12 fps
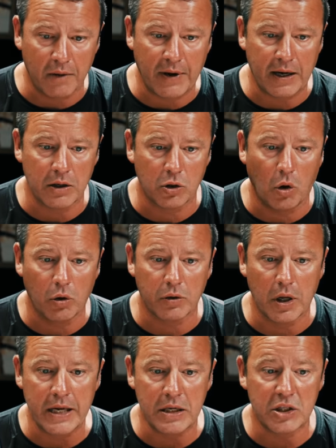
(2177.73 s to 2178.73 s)
I've had a dog
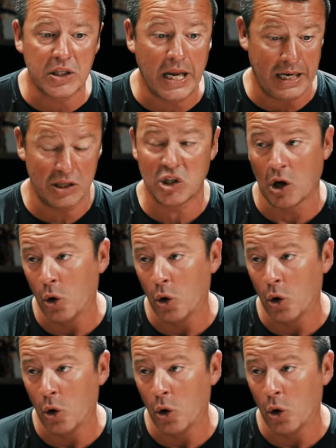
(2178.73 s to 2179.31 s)
that eats its